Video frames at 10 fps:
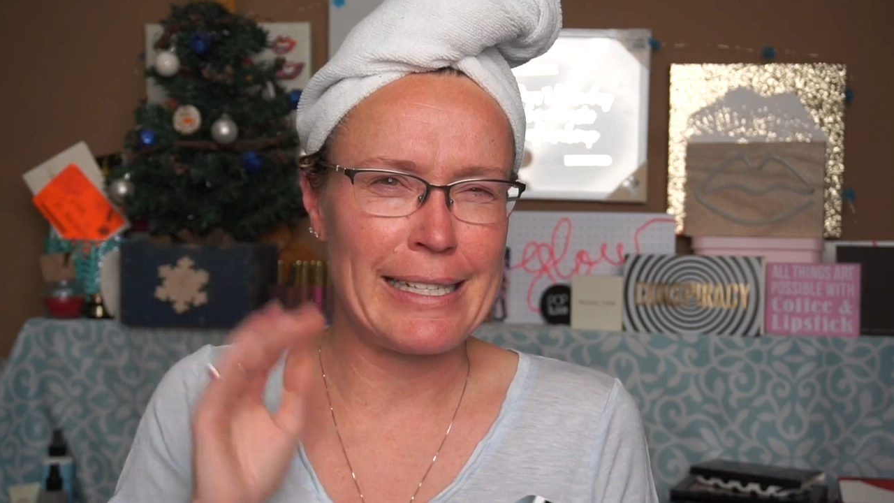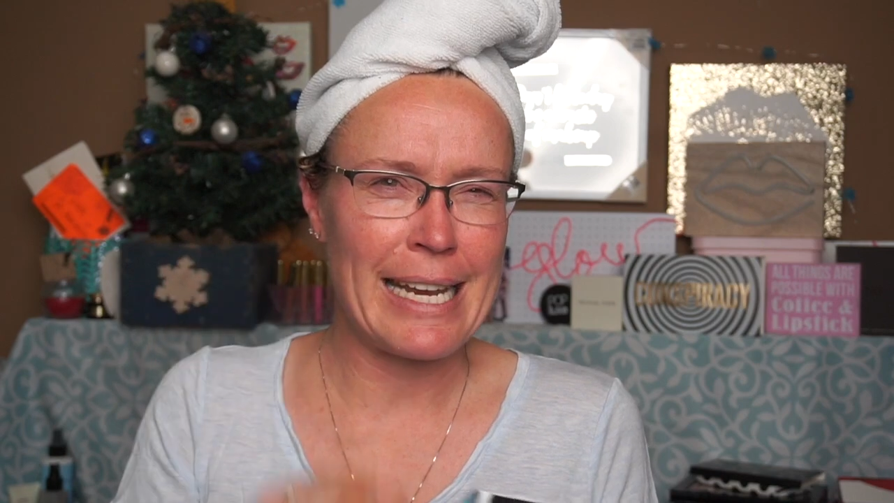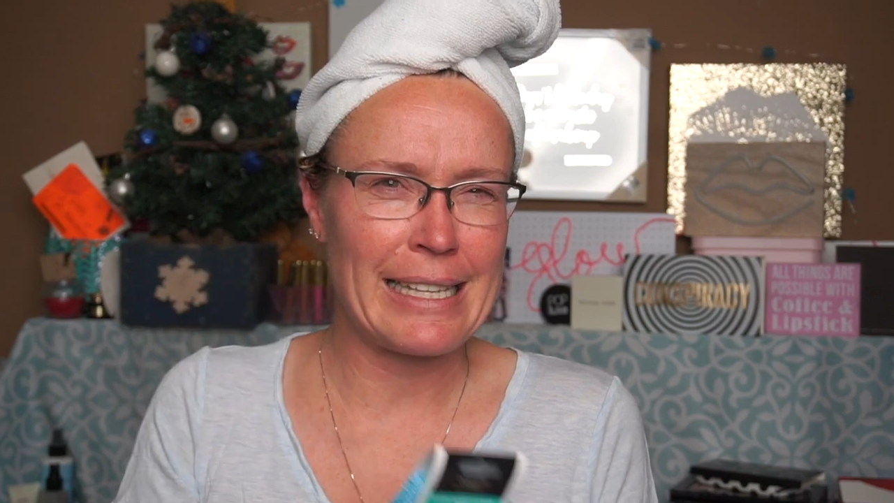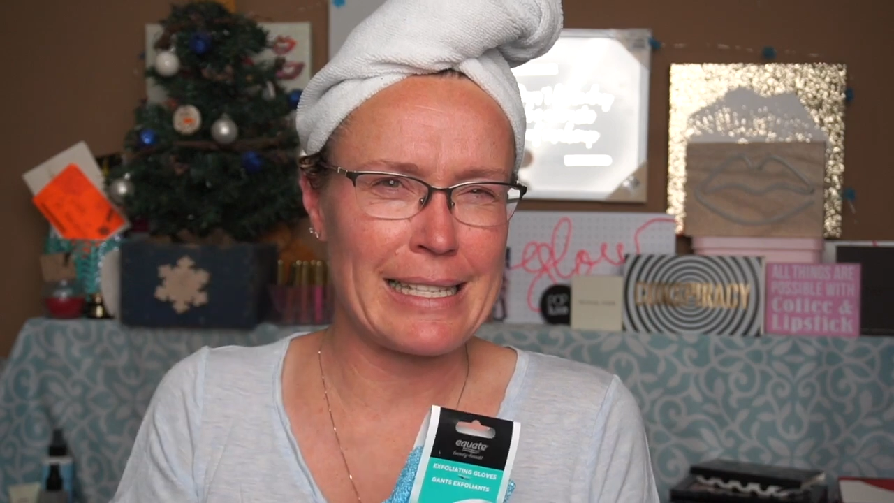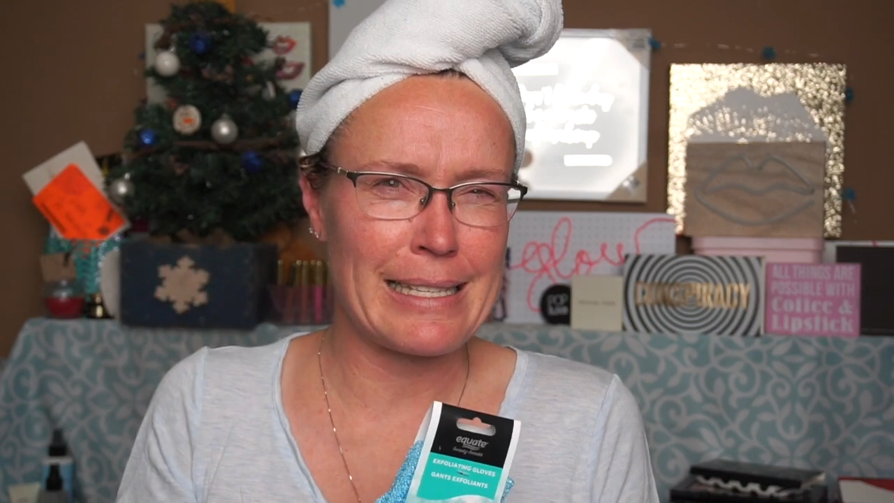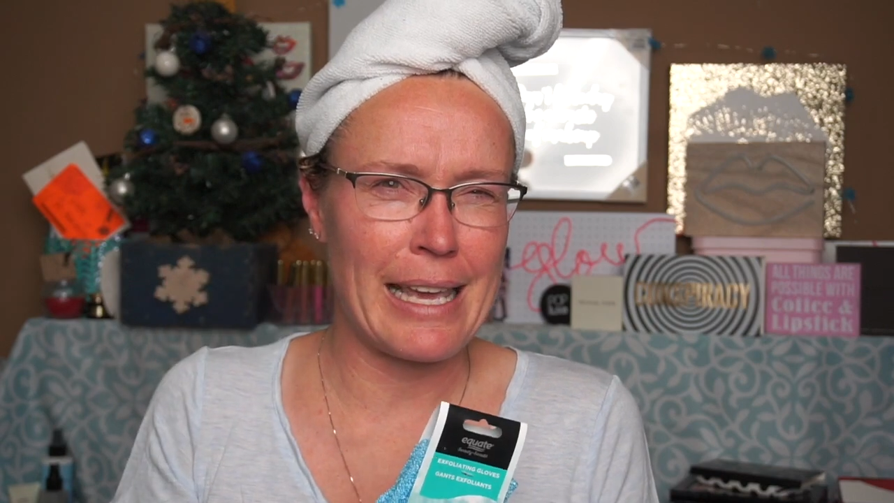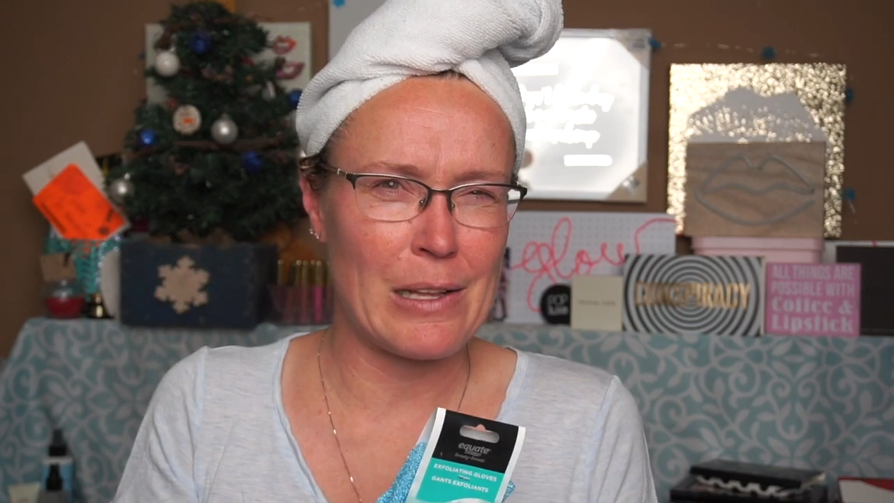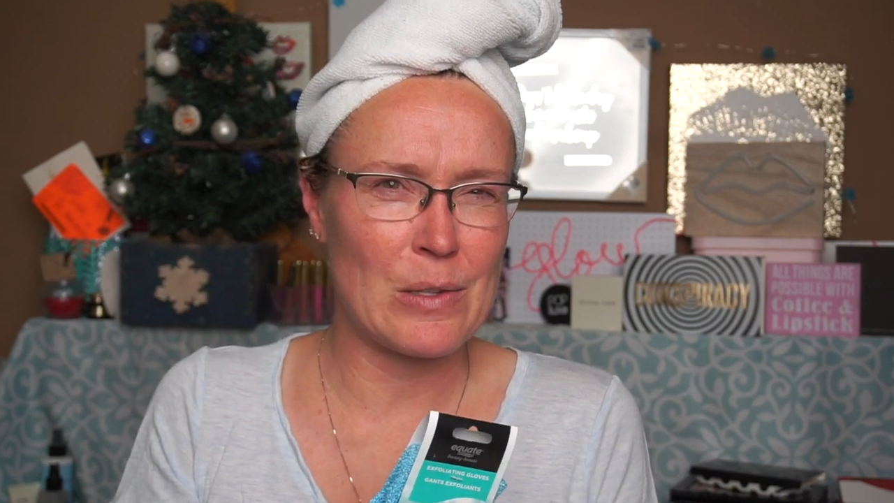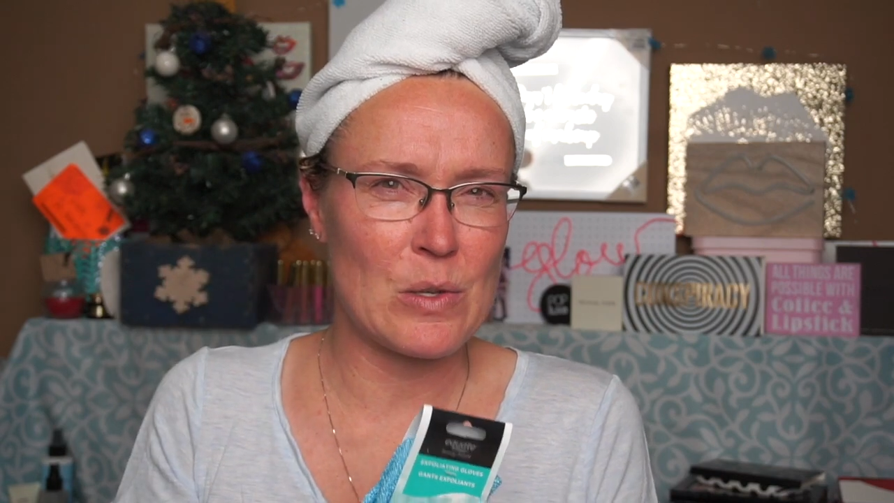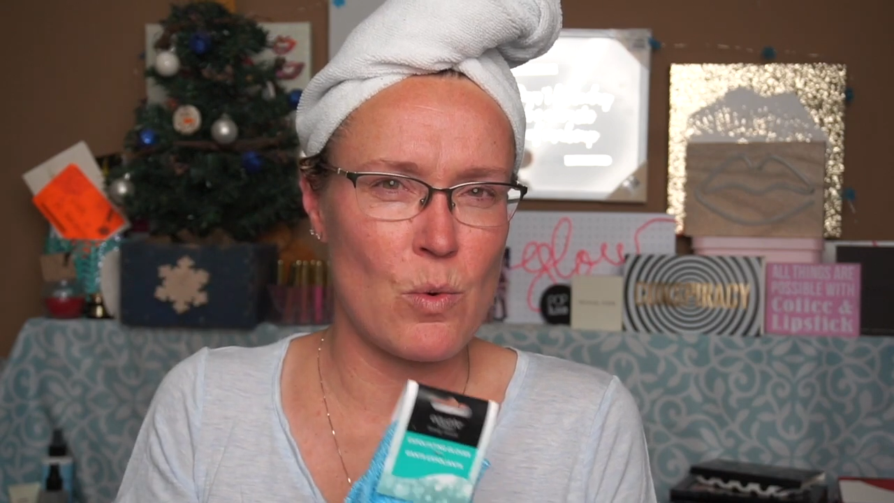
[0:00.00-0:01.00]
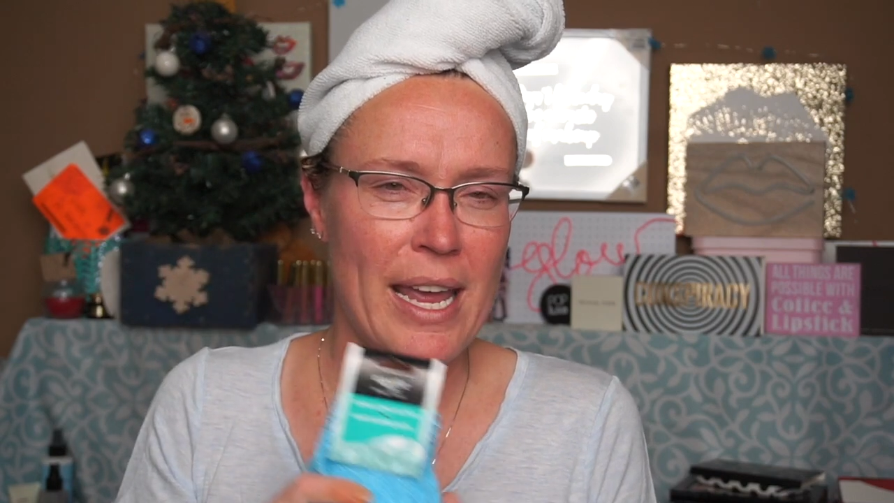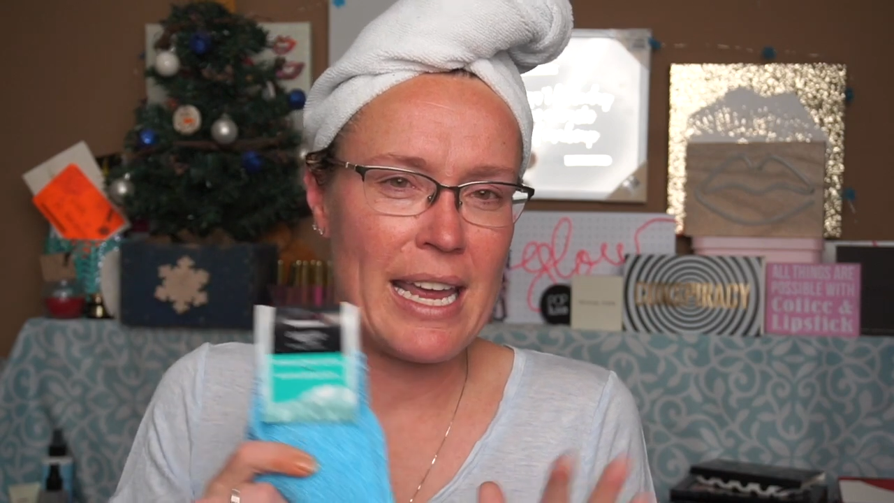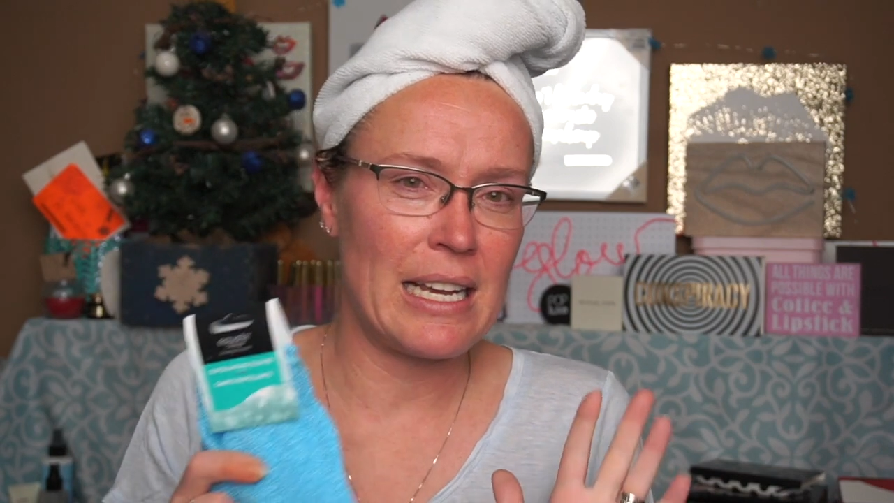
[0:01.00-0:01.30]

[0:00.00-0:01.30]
take the scales away